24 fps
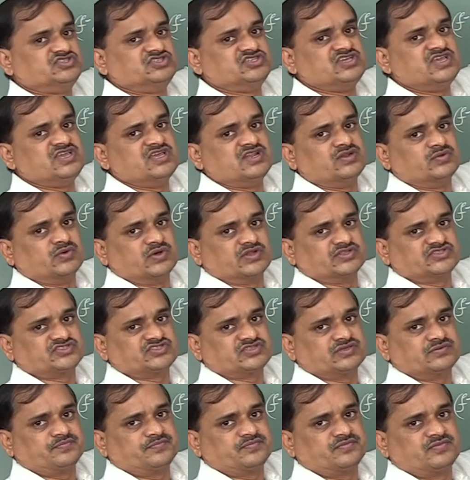g
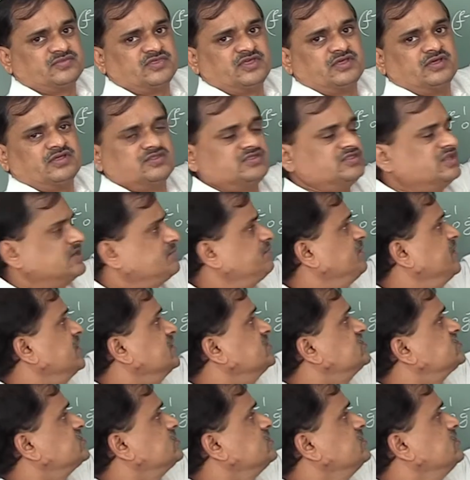inverse. That
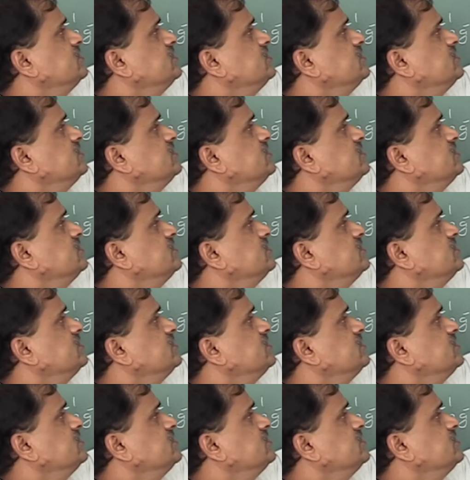means